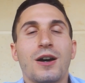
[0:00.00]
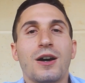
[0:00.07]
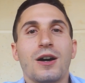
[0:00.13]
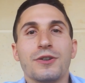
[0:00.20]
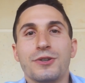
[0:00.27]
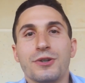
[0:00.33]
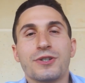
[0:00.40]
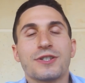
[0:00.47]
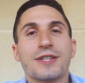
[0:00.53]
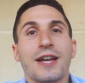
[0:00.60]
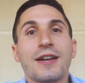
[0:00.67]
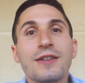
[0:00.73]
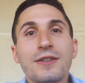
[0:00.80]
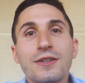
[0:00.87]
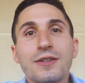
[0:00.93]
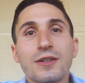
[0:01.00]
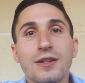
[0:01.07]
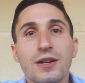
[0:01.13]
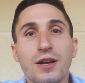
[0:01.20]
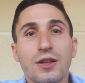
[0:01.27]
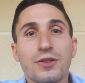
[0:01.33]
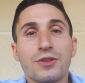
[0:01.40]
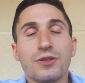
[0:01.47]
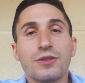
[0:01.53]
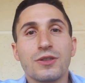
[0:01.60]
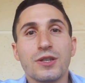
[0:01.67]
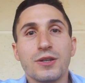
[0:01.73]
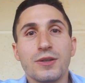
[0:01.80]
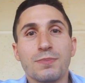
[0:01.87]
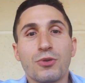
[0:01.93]
understand
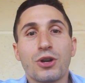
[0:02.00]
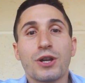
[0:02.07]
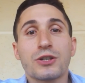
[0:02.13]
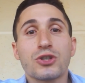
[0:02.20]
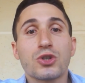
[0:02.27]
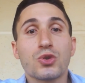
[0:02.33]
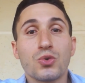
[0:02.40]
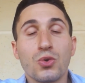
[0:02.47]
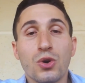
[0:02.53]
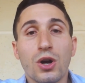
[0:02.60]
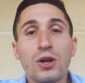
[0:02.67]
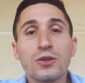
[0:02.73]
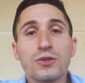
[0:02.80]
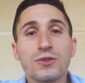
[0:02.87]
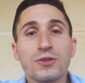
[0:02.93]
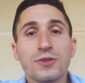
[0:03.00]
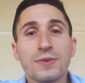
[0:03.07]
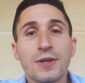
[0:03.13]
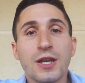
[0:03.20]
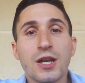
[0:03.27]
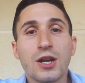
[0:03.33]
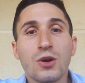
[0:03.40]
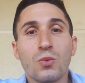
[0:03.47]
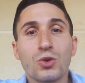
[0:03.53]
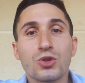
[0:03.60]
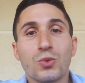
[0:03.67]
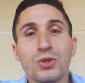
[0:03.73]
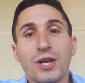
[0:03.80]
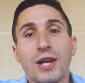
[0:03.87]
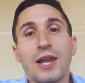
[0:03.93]
the product's true costs, which
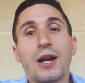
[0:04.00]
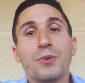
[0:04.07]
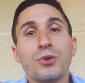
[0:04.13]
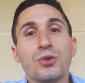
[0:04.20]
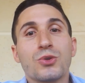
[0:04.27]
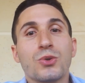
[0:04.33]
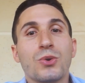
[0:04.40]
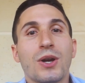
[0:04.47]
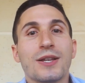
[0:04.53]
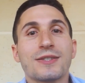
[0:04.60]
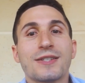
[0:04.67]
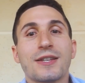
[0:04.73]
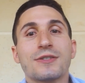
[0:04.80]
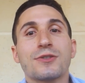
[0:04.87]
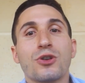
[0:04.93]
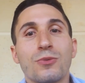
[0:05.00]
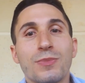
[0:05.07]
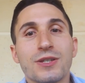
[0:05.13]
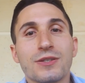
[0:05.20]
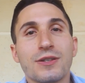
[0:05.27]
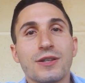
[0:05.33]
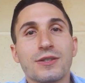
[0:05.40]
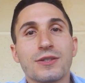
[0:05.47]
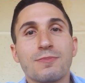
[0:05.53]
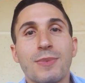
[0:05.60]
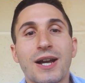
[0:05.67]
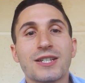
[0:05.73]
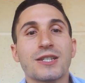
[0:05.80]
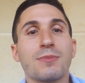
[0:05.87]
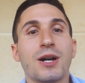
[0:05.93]
would allow you to assess your business,
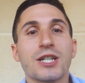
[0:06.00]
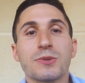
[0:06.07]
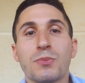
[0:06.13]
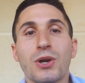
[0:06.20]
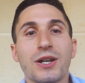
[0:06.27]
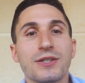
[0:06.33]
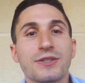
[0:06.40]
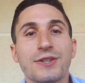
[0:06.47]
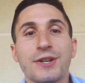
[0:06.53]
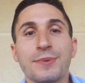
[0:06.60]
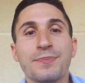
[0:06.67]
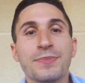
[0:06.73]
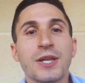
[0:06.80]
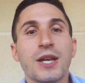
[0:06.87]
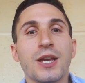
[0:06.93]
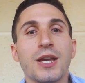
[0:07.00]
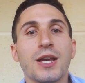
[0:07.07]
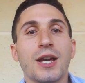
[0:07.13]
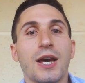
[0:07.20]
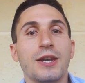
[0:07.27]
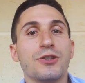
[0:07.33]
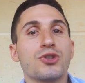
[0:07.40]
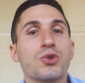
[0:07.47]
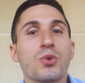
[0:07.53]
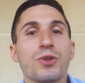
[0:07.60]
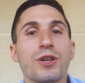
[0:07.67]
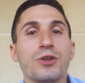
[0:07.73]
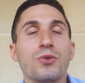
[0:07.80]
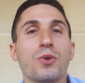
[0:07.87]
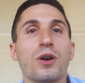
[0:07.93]
maximize pricing, and ensure
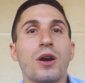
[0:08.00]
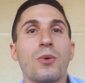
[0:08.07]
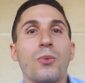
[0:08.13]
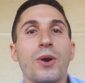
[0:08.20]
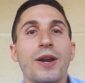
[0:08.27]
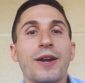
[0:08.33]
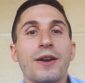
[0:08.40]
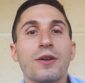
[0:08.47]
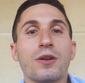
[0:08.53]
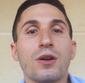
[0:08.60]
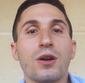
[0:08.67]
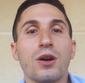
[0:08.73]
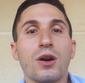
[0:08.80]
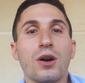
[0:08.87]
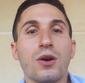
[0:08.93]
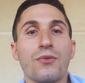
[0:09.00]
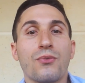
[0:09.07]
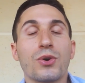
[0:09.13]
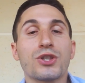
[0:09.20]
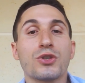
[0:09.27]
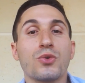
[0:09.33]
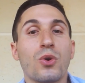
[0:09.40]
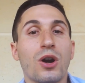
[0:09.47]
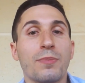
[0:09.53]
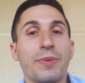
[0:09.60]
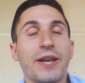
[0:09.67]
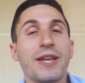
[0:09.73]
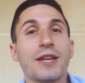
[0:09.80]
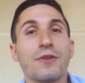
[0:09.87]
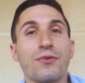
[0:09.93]
that you are aware of what you are
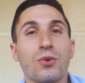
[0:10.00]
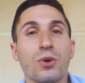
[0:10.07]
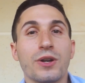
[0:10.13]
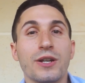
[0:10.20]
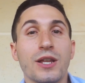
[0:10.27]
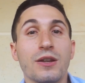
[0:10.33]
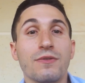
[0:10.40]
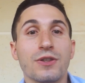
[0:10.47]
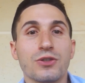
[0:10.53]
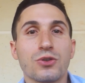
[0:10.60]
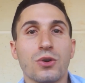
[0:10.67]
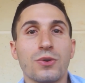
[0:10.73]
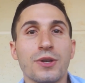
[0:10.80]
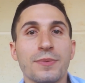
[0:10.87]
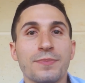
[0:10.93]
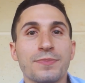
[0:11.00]
paying for in inventory.